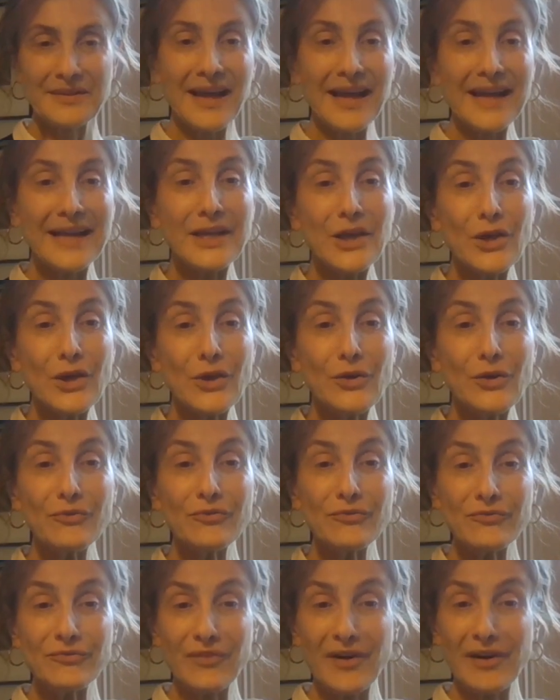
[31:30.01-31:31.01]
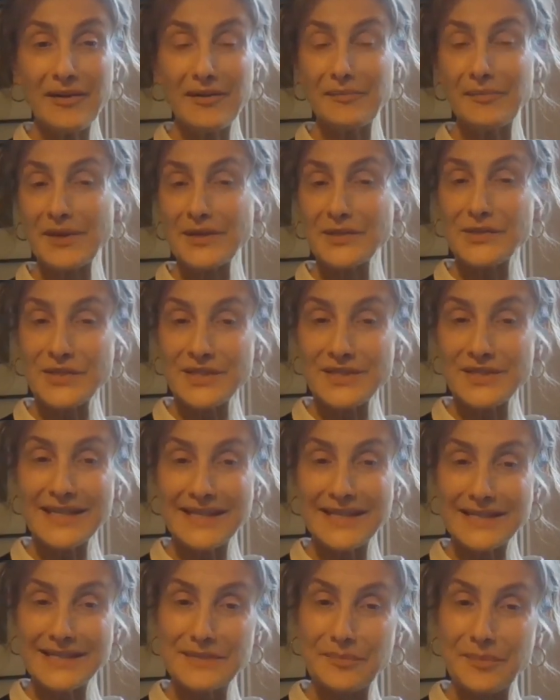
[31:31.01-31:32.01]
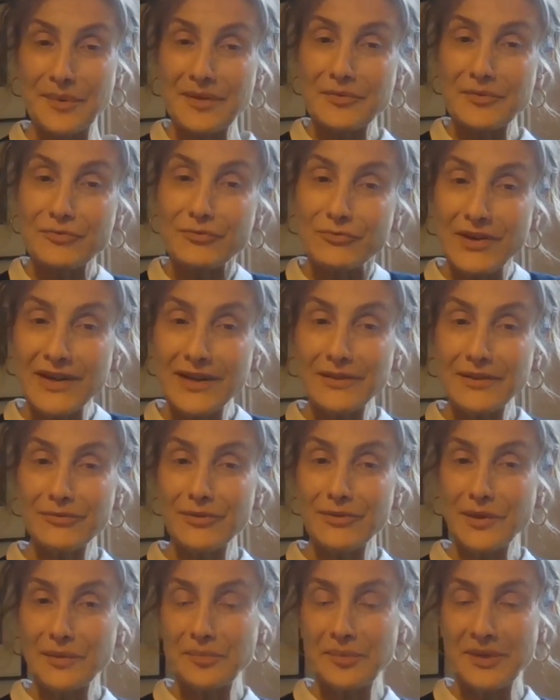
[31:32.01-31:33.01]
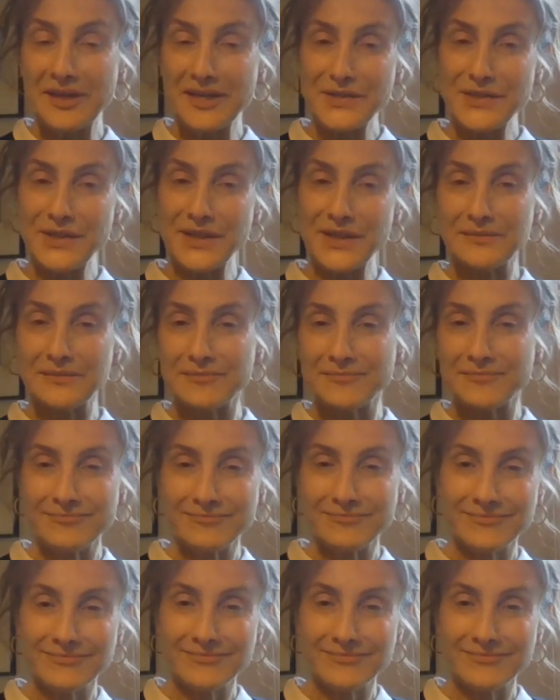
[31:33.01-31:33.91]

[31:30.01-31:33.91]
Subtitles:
Thank you very much indeed. It's been a real pleasure.